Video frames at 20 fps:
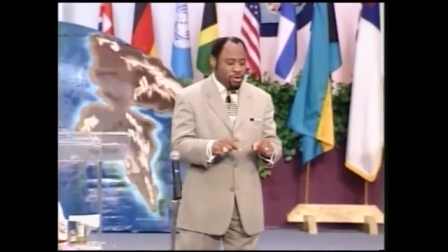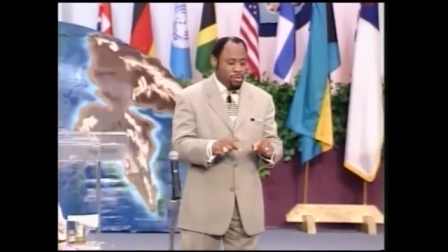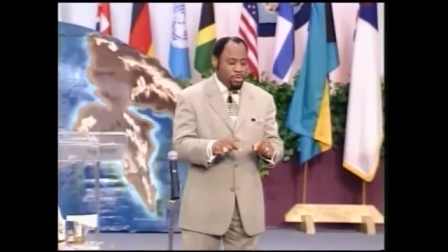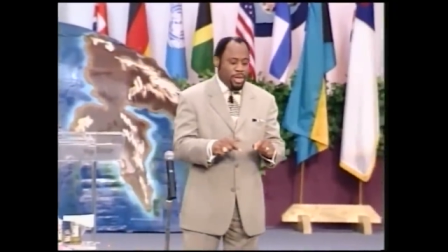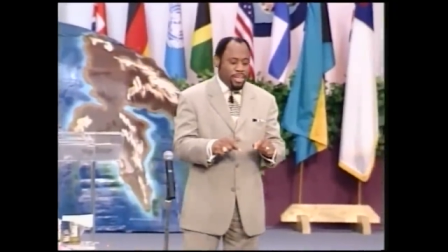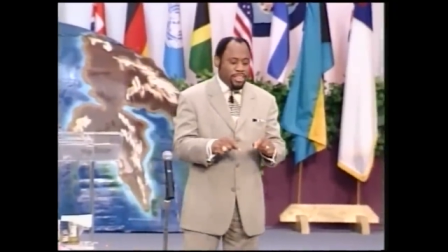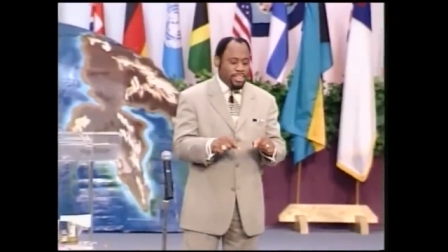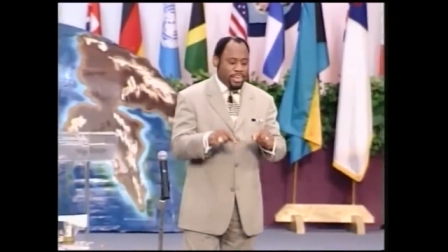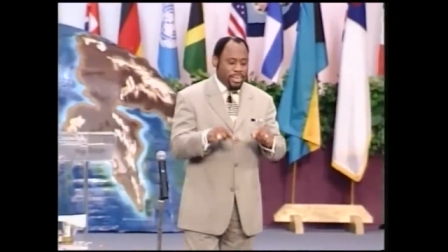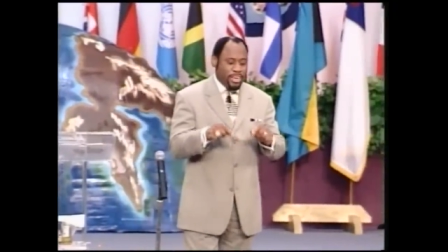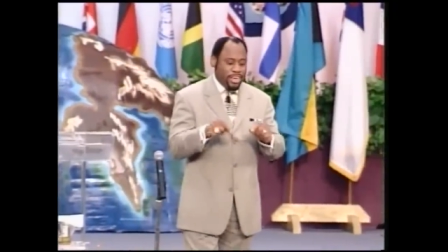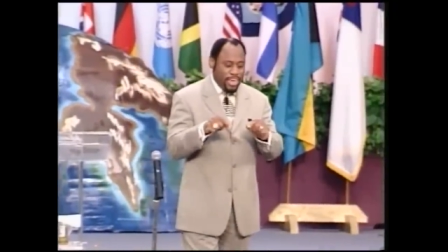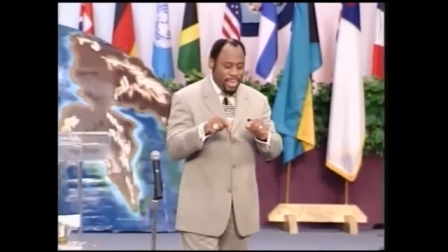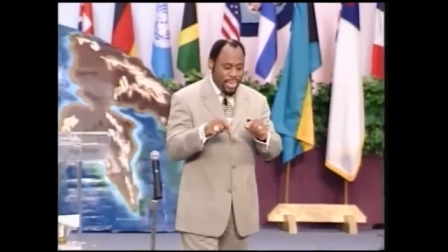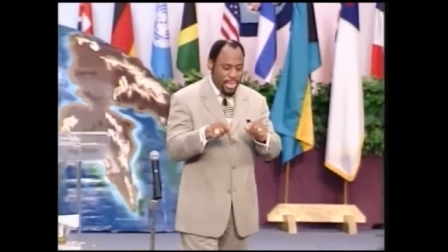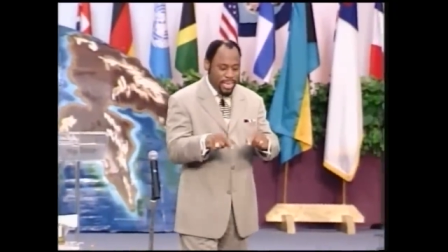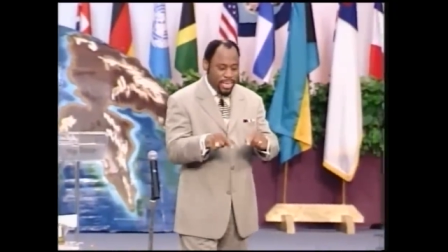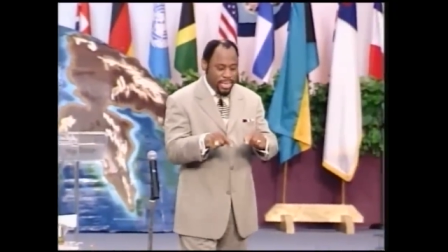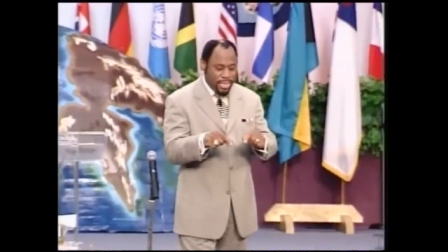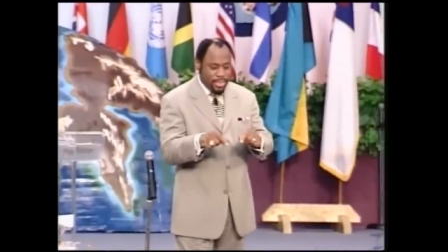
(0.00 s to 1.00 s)
where the
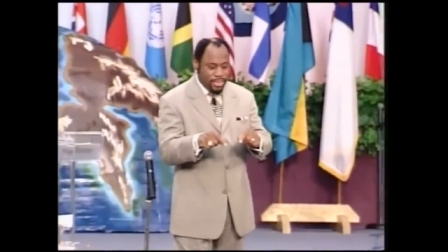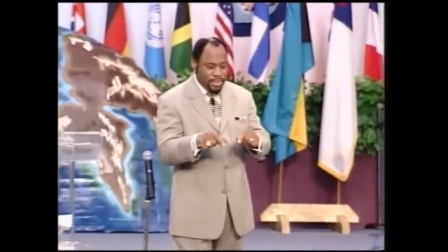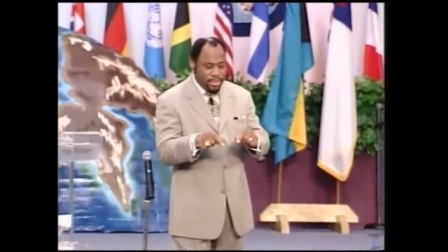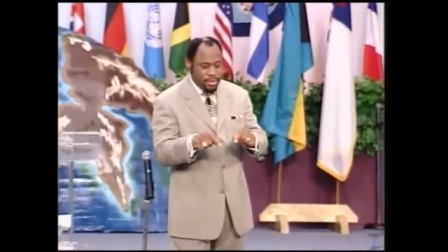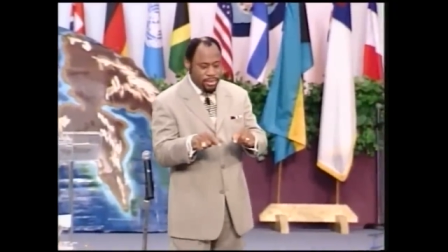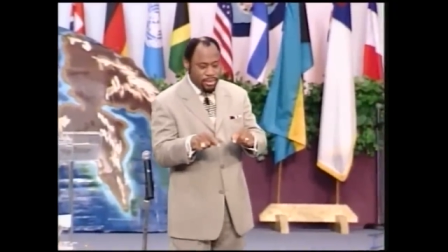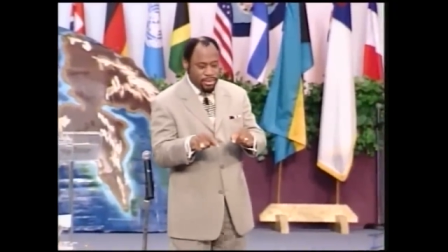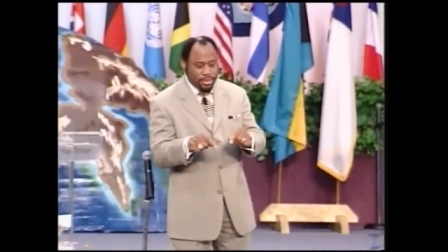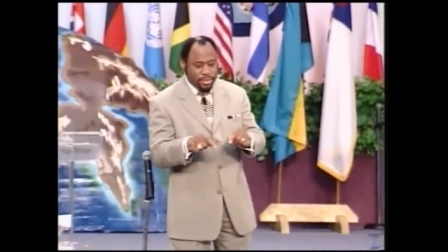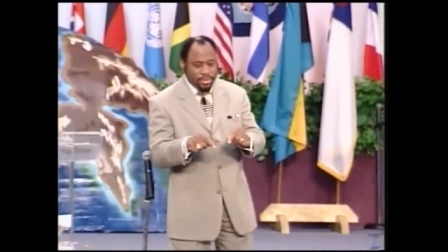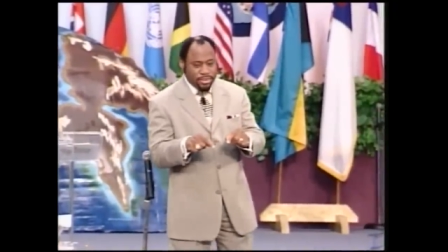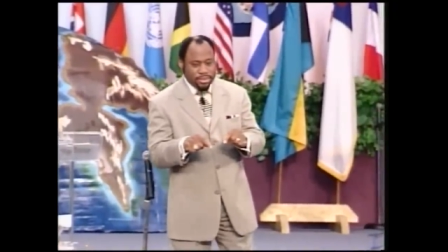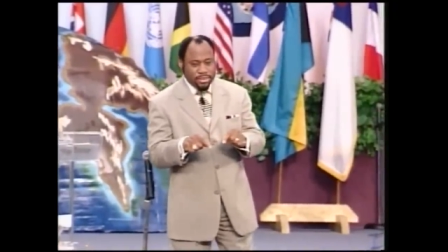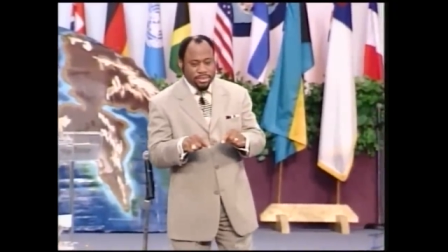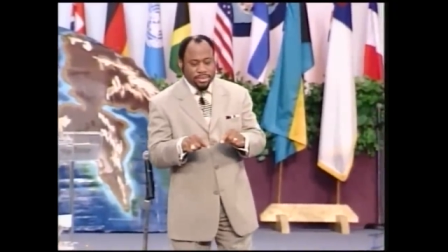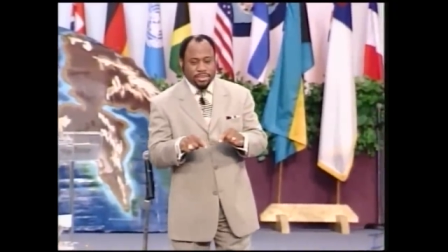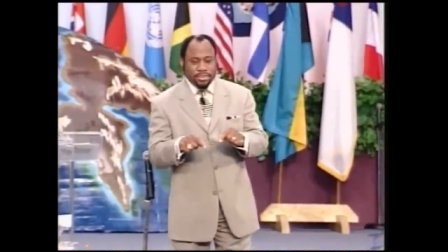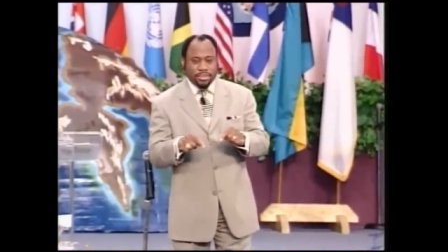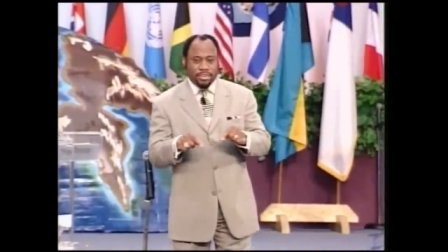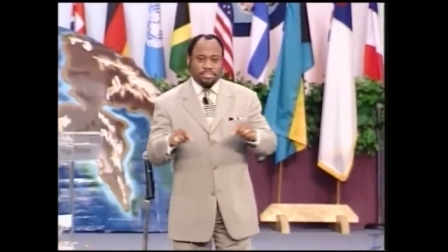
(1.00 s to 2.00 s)
king
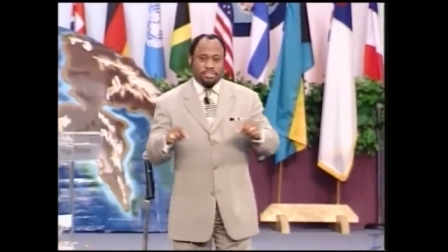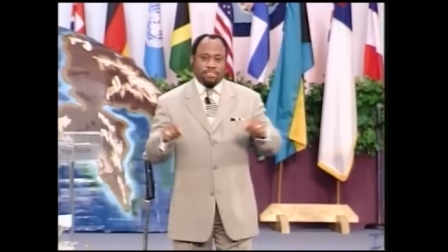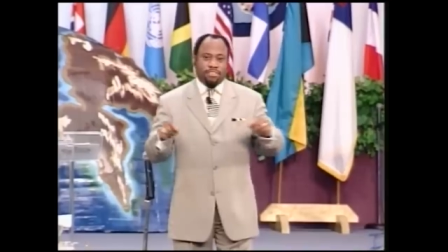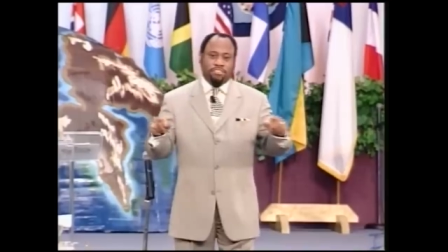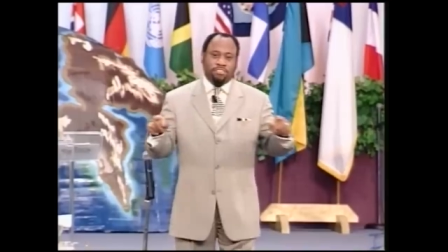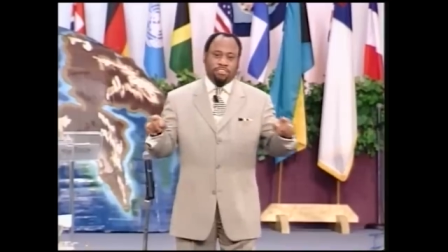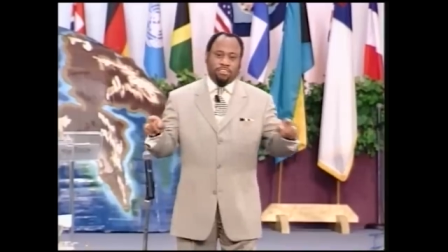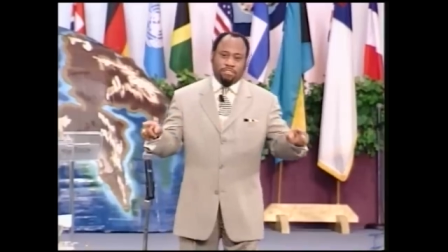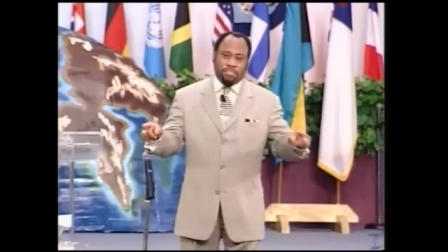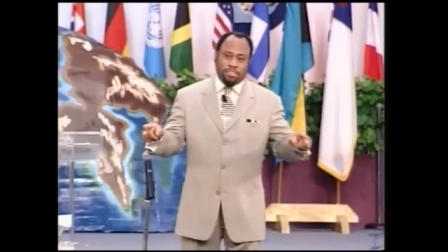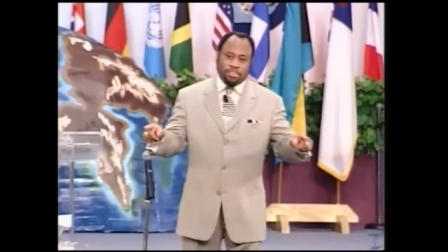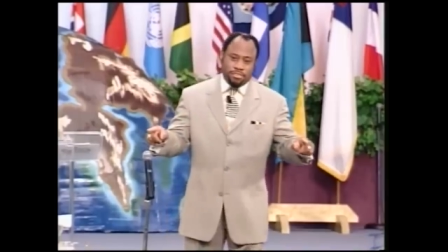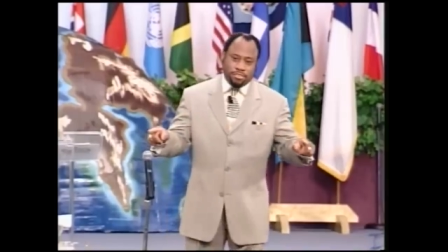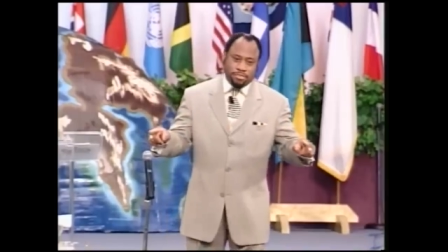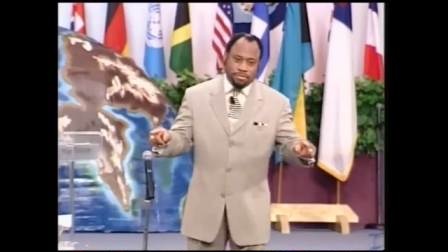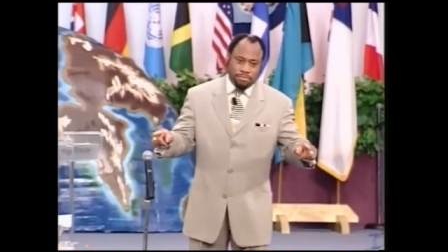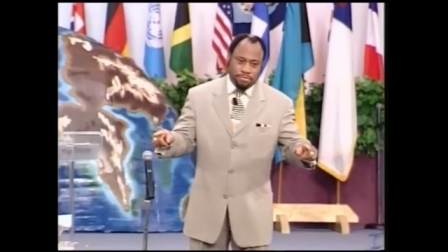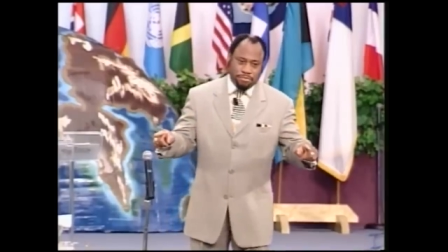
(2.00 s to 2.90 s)
is the servant.